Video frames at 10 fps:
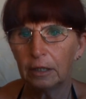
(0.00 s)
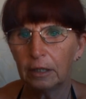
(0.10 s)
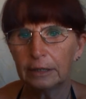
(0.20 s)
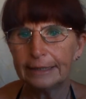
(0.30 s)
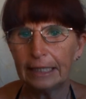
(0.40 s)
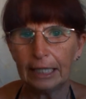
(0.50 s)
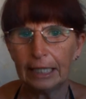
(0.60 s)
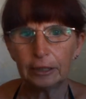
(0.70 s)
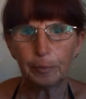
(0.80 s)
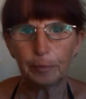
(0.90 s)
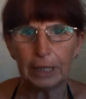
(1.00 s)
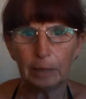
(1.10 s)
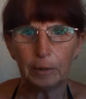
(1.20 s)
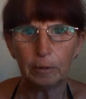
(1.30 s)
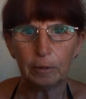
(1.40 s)
select
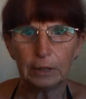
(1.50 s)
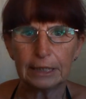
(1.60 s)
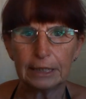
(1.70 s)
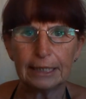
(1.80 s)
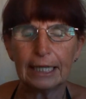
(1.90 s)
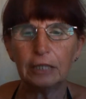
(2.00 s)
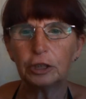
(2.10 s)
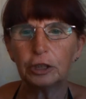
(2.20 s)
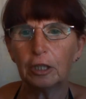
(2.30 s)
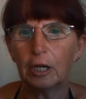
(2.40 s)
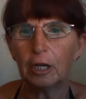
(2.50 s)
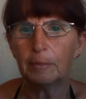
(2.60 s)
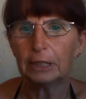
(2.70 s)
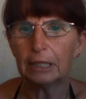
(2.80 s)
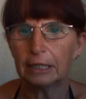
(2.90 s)
people. As I say, each time
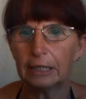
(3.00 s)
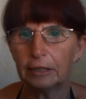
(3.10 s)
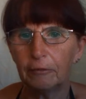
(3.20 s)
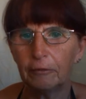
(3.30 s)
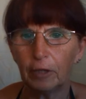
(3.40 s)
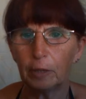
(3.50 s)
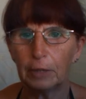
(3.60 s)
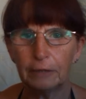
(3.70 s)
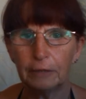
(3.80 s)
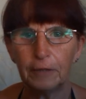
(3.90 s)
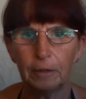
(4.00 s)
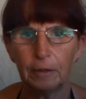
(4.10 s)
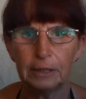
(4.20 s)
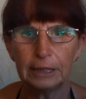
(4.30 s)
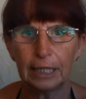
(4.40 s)
I'd like to invite one of you
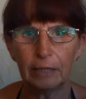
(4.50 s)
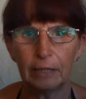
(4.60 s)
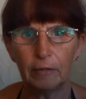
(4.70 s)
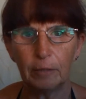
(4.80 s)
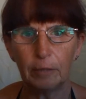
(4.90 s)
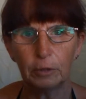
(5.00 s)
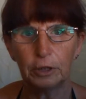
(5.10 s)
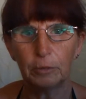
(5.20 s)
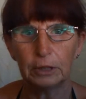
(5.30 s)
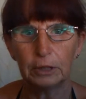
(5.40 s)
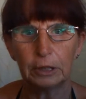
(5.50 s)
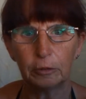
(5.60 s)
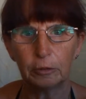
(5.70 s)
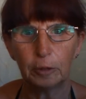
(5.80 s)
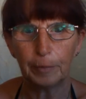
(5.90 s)
and say, right, what do you want to
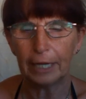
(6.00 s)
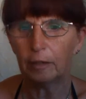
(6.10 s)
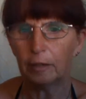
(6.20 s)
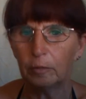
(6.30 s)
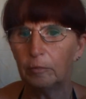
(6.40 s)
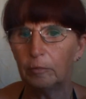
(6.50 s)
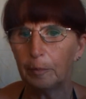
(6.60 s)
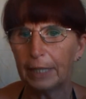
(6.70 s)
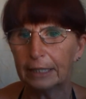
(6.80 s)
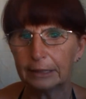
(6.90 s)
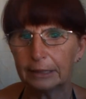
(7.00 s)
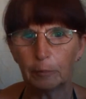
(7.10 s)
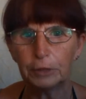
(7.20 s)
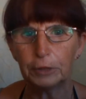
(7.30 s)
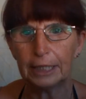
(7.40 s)
talk about? And we'll pick a
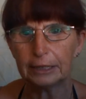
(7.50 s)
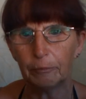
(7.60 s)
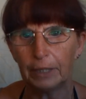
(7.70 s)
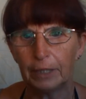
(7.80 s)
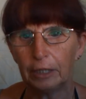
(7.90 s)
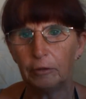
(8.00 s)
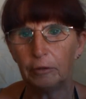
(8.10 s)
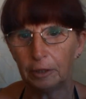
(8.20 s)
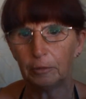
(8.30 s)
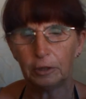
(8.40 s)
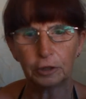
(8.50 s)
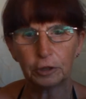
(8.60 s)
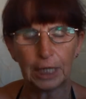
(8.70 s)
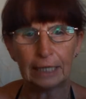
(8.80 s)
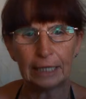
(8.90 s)
subject, something you do on your
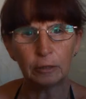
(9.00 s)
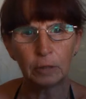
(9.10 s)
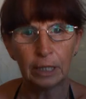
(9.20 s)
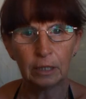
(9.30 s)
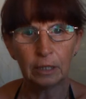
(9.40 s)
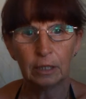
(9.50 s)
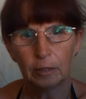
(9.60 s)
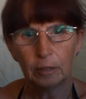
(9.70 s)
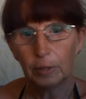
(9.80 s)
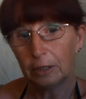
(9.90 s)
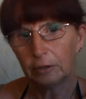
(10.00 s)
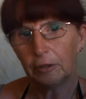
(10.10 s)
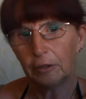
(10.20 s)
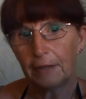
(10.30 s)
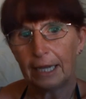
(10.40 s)
channel. Why not do
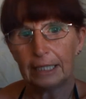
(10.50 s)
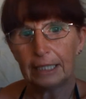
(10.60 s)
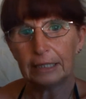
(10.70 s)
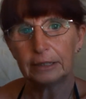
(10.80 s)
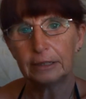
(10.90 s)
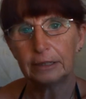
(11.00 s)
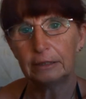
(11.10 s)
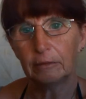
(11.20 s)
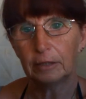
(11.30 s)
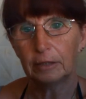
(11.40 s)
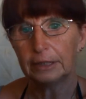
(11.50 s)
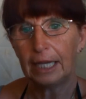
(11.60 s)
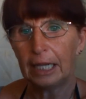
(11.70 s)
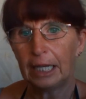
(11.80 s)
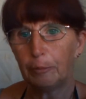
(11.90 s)
that? Let's
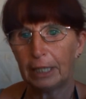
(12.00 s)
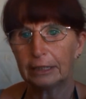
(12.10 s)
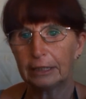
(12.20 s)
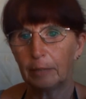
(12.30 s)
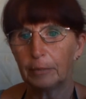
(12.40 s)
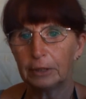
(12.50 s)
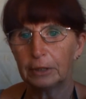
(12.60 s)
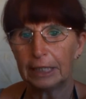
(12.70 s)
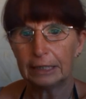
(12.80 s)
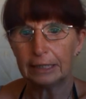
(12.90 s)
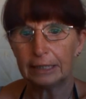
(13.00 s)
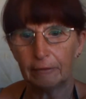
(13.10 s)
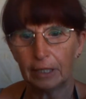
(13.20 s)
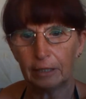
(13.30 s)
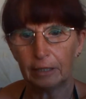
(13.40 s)
say pick somebody and say,
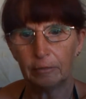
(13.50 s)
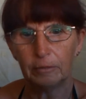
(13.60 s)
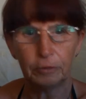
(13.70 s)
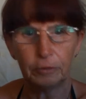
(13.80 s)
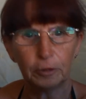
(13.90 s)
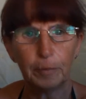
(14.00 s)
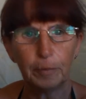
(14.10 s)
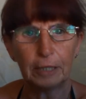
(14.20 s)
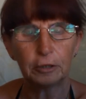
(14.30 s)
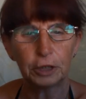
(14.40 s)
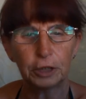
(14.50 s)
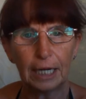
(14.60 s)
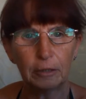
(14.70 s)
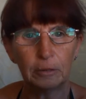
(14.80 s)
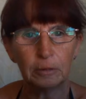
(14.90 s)
right, we'll talk about your channel